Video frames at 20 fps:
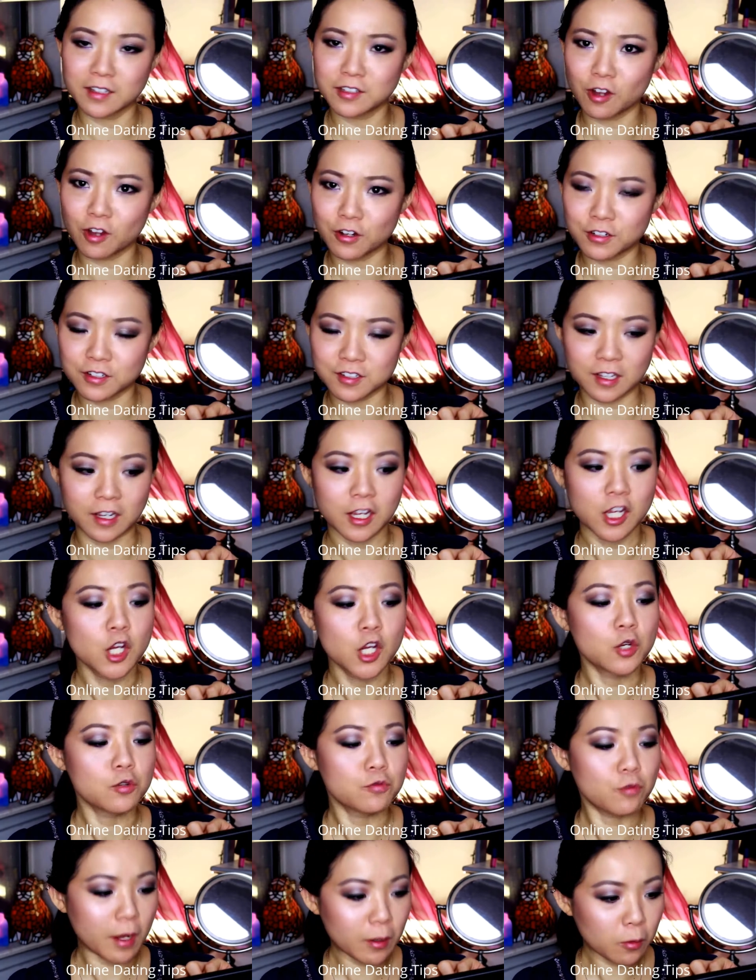that's hard to say.
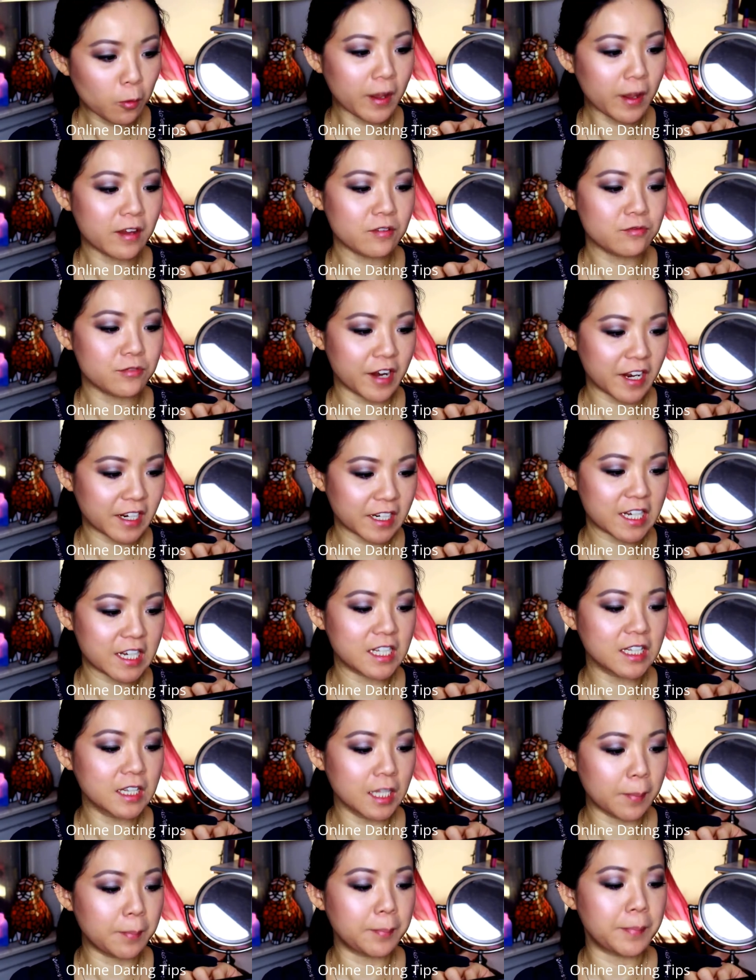Runway Ready
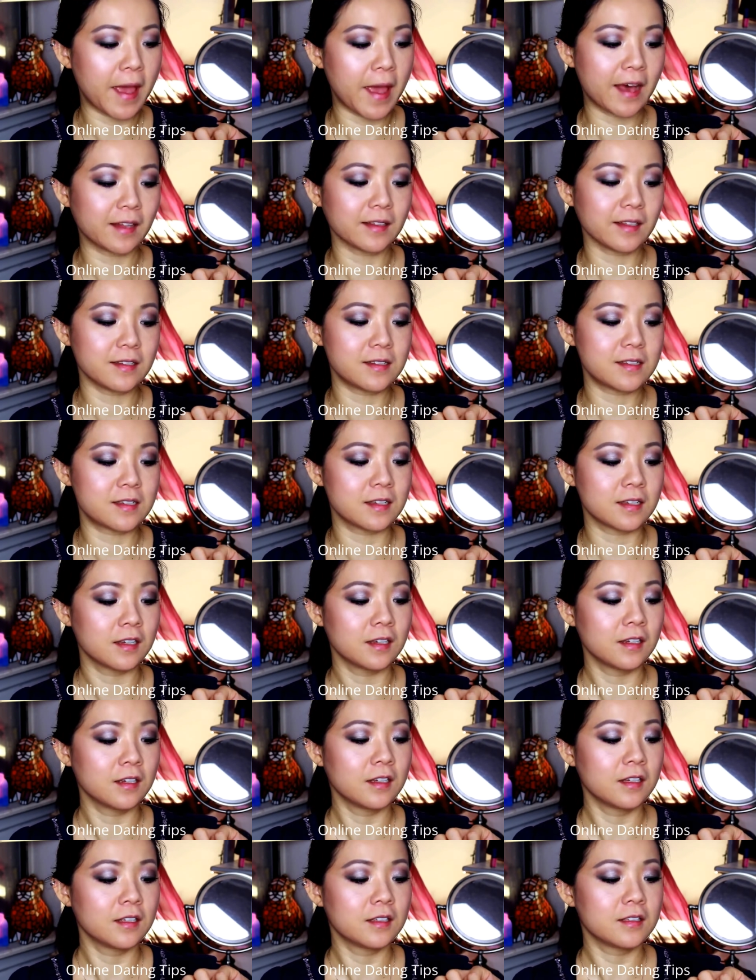Lip Palette.
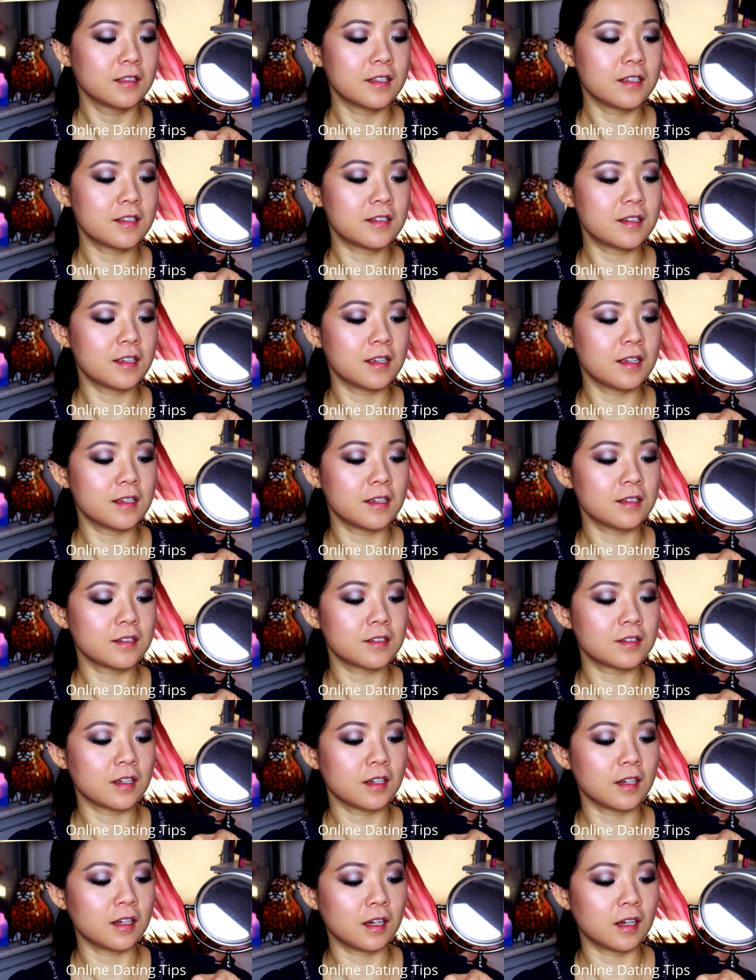This
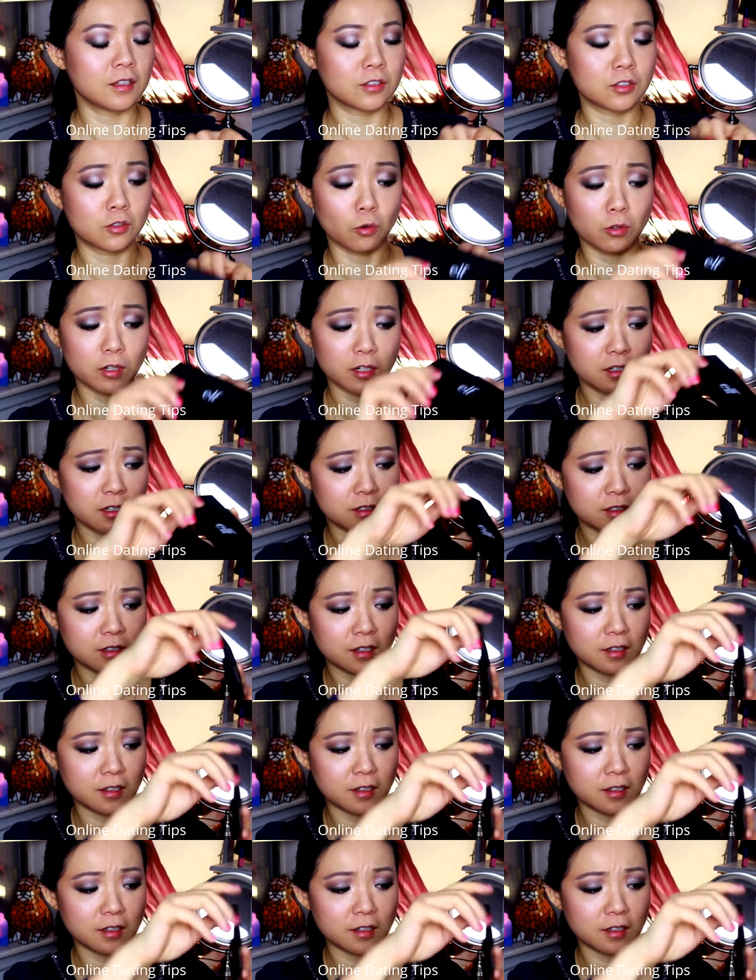is assorted, it